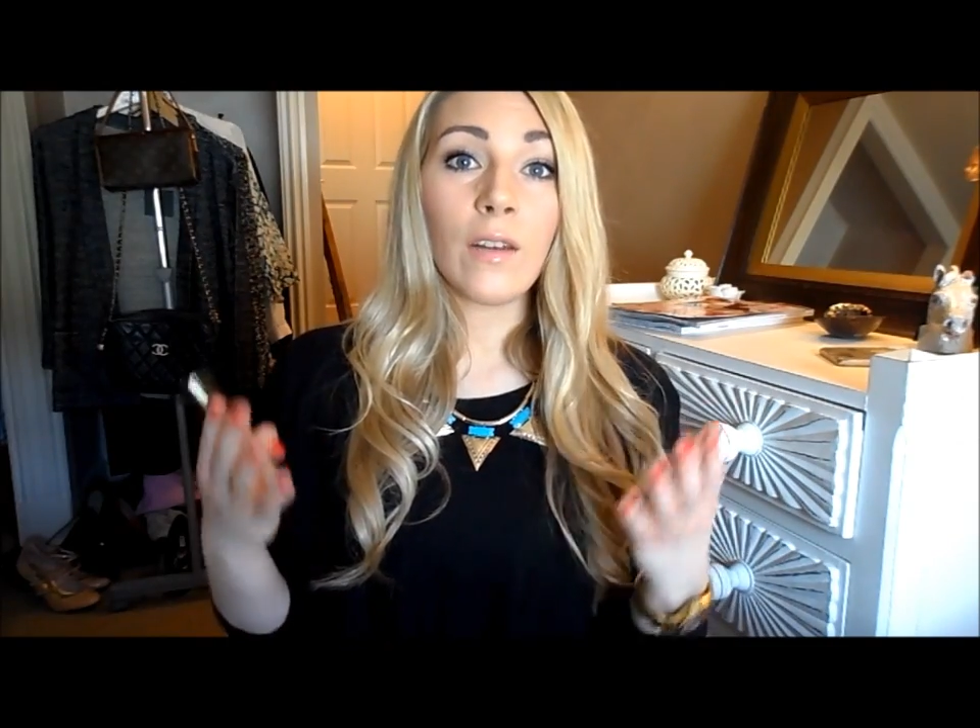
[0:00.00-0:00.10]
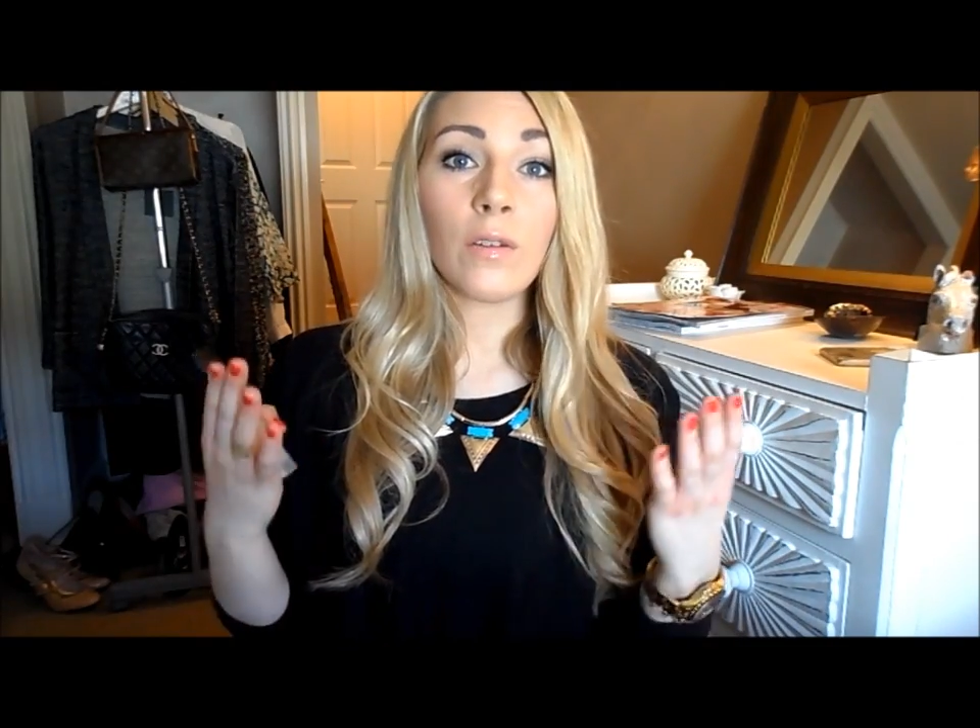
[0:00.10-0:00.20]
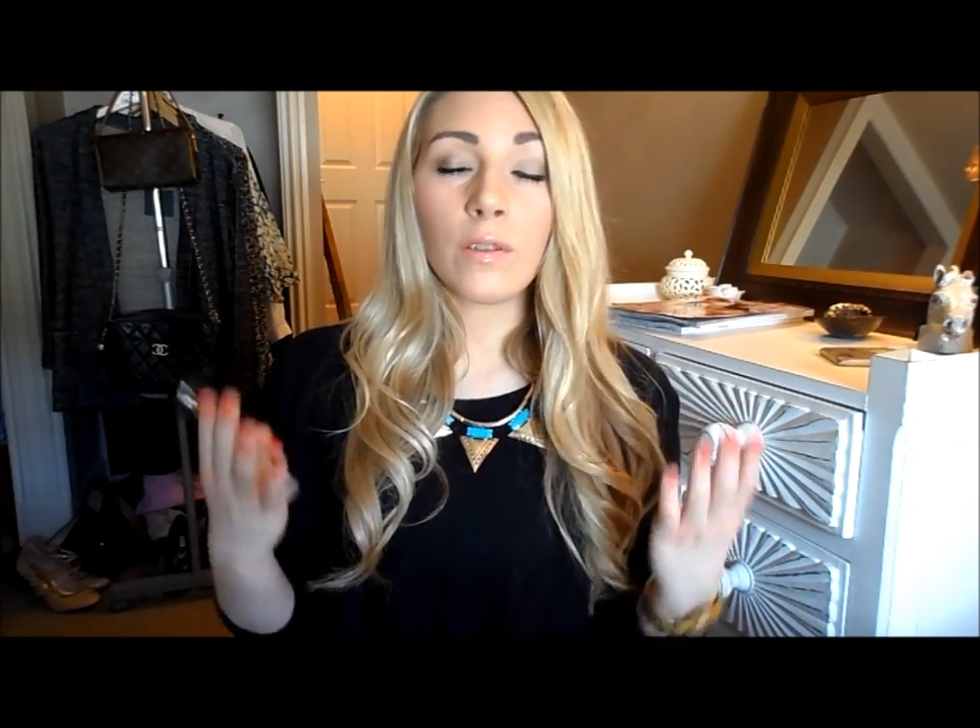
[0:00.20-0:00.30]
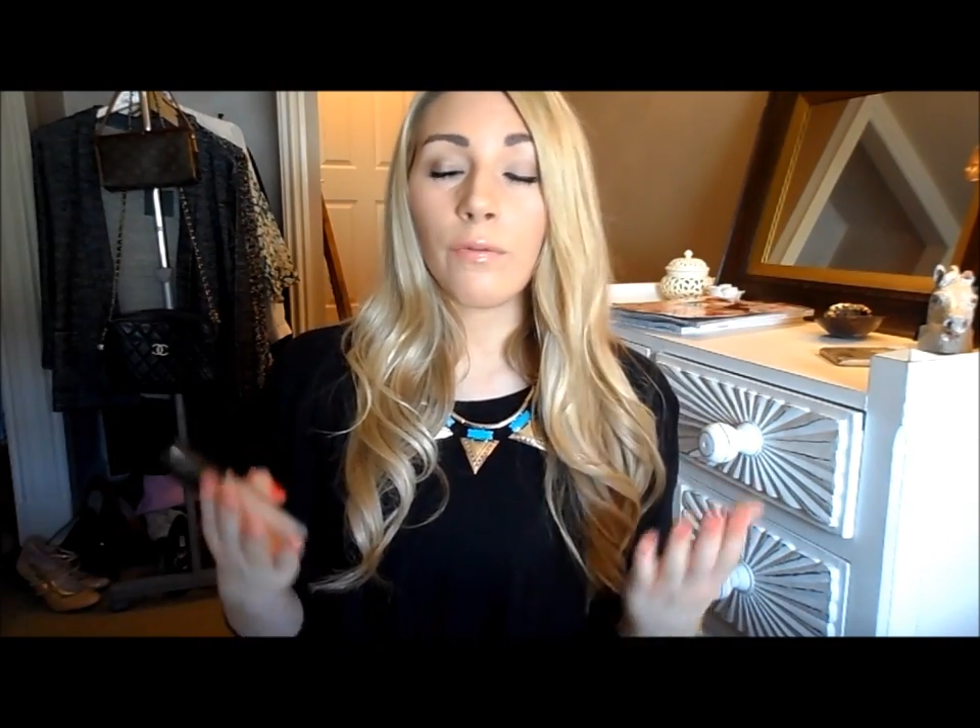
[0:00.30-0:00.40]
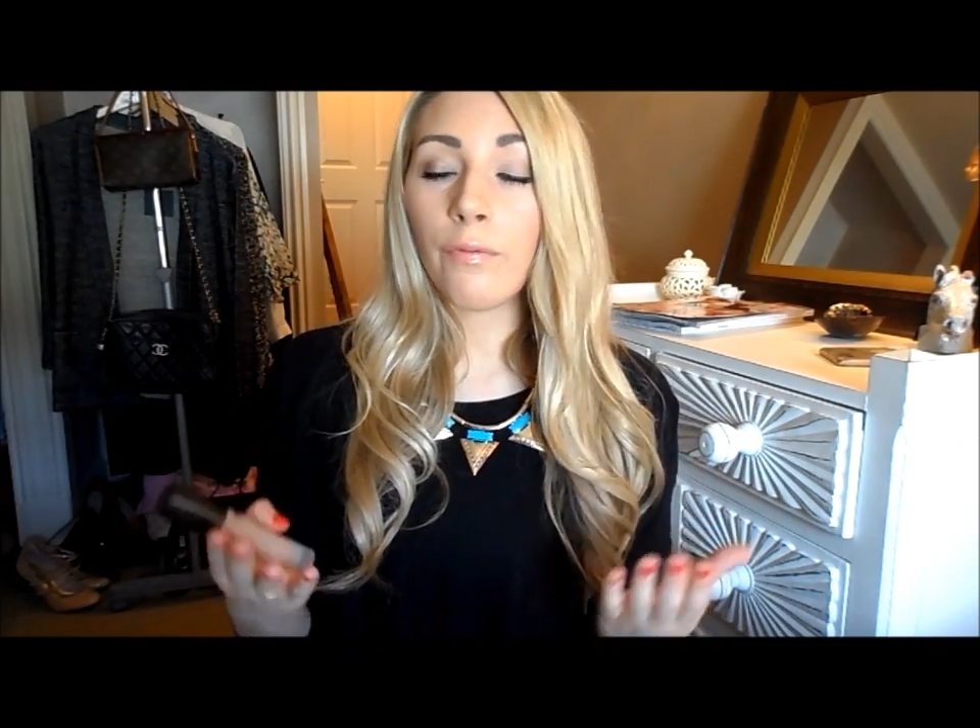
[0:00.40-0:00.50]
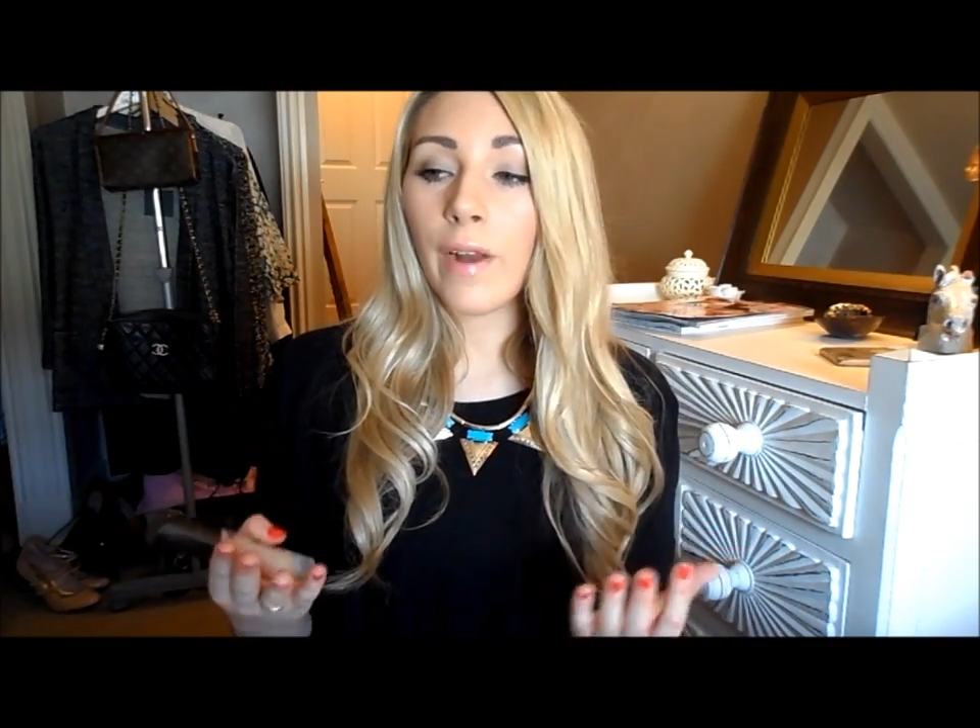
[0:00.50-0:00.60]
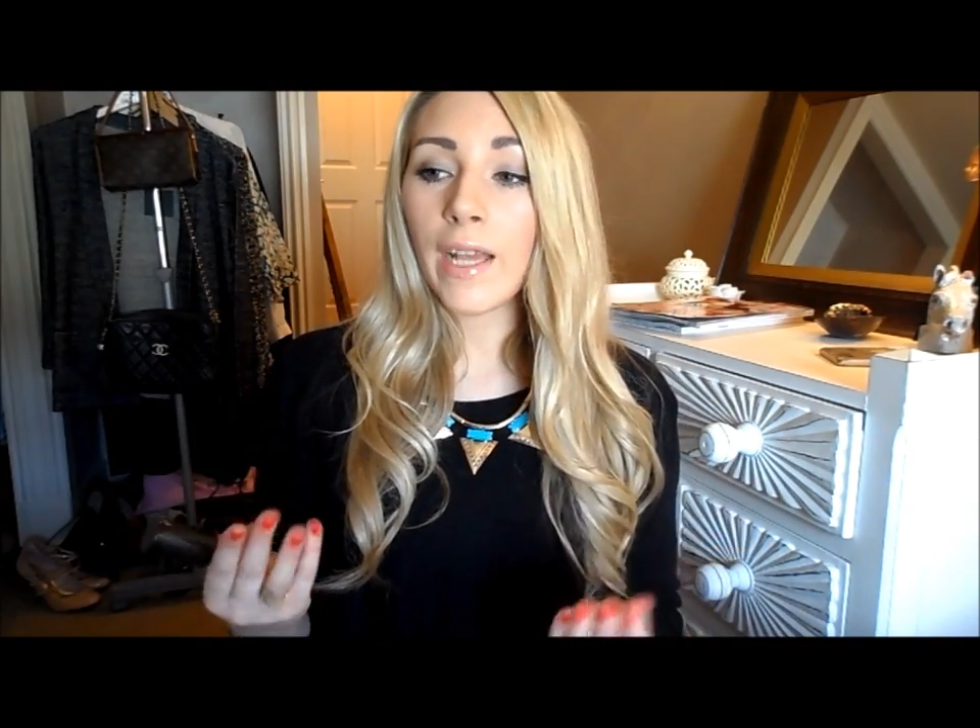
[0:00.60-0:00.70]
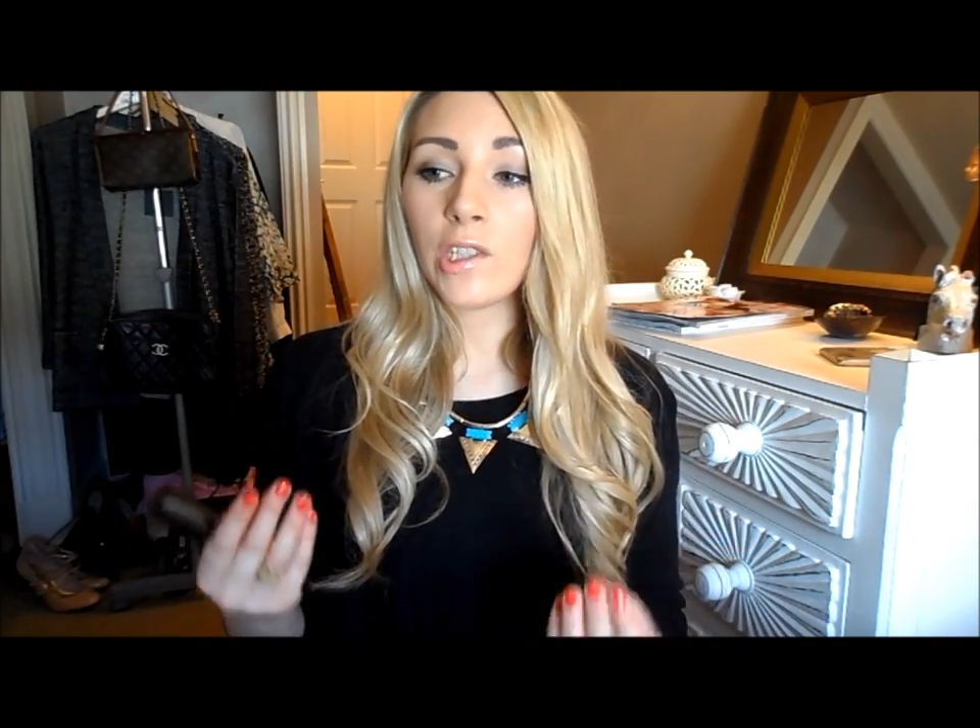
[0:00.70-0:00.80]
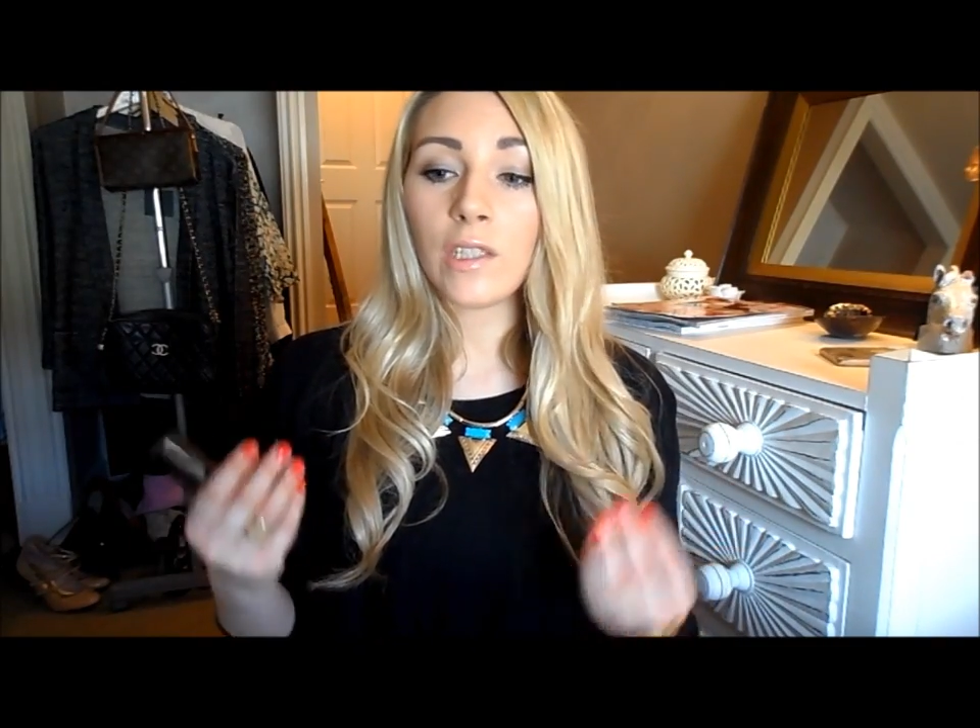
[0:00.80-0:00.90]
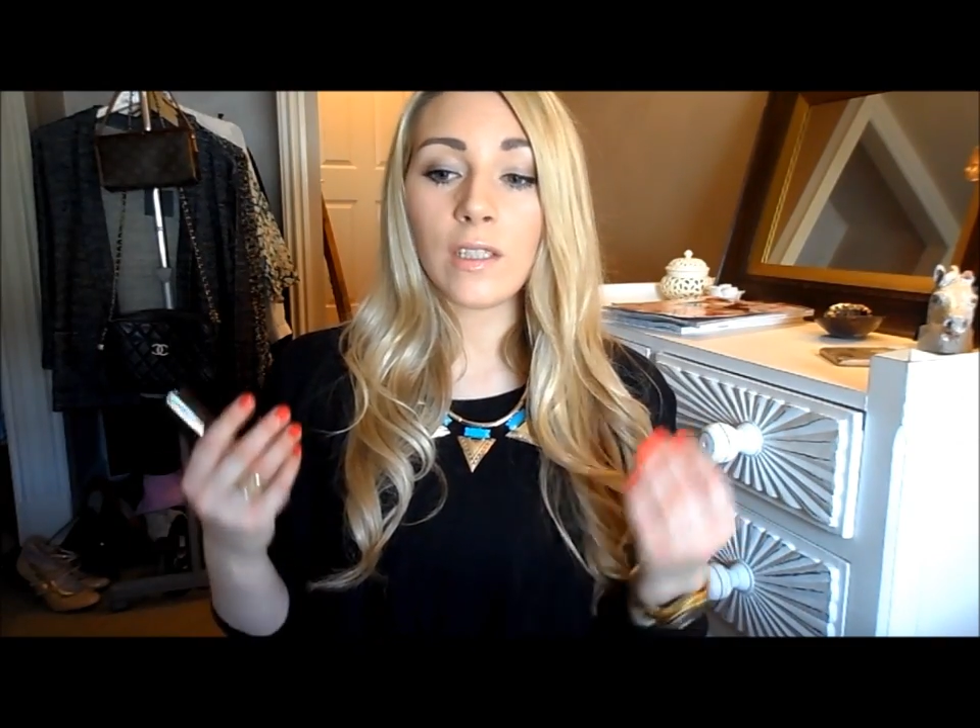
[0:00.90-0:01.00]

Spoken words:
It looks fresh.